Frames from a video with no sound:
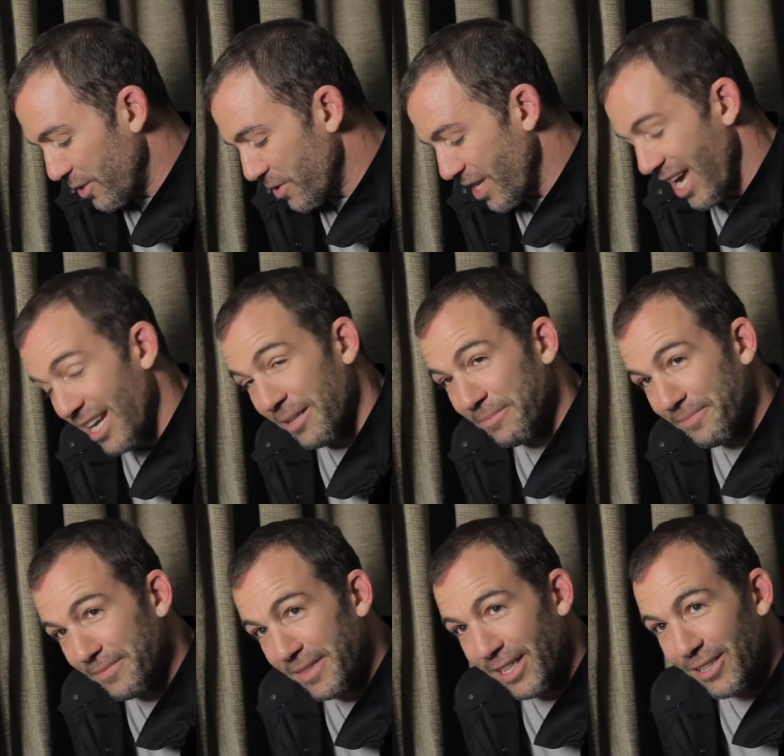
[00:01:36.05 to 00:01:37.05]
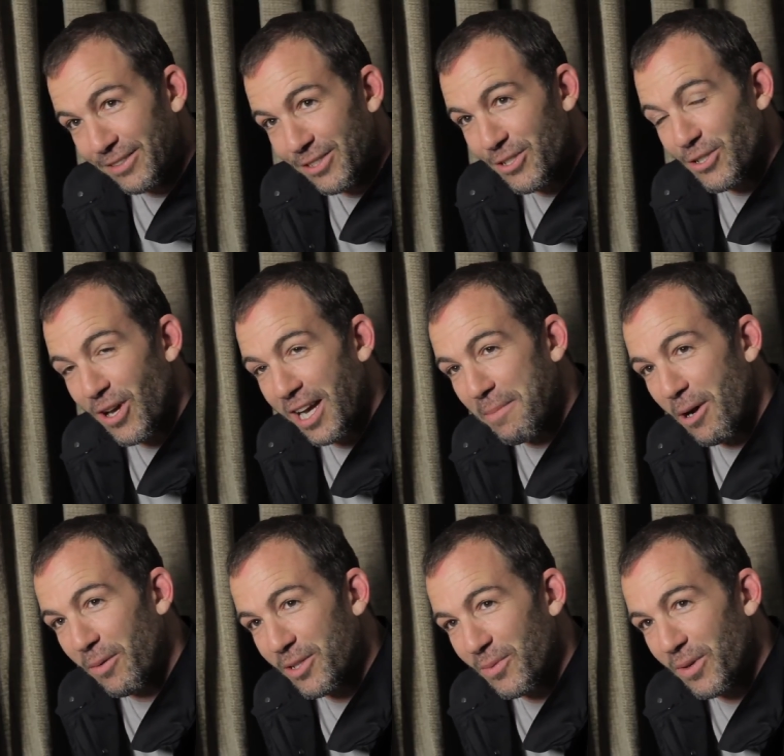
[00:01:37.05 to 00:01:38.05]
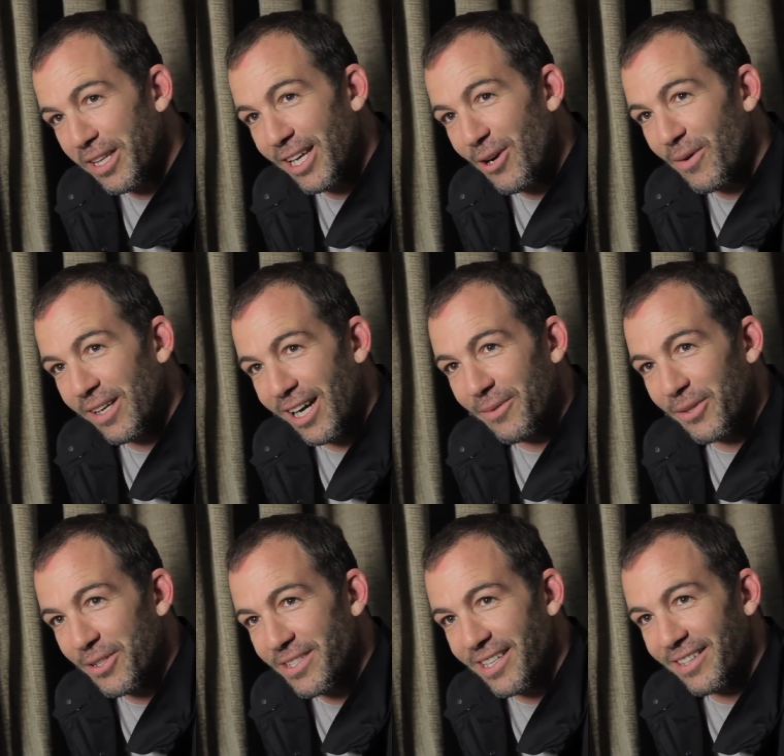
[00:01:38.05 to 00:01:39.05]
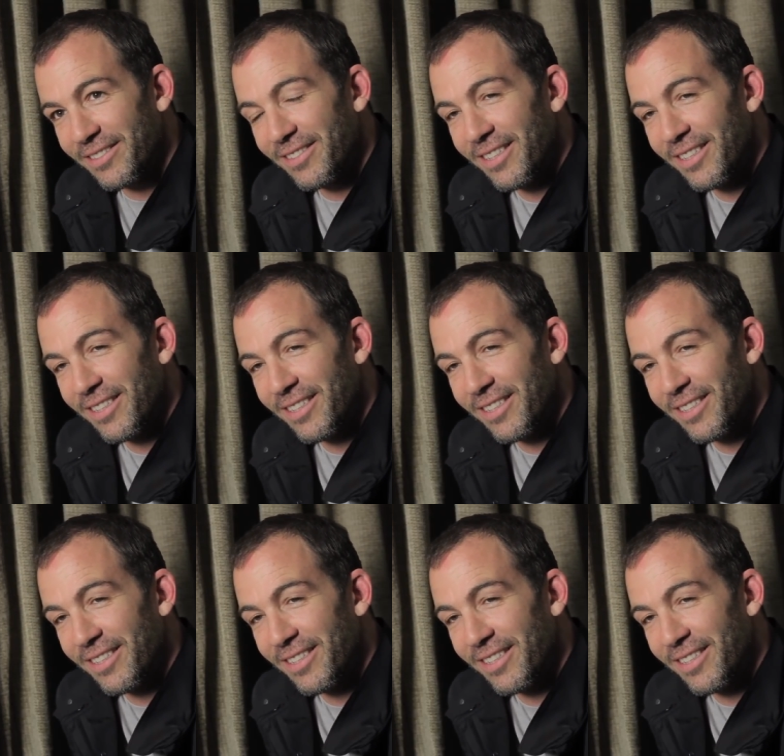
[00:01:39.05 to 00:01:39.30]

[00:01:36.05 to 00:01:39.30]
stand-up, you know? Just talk about what's really going on with yourself.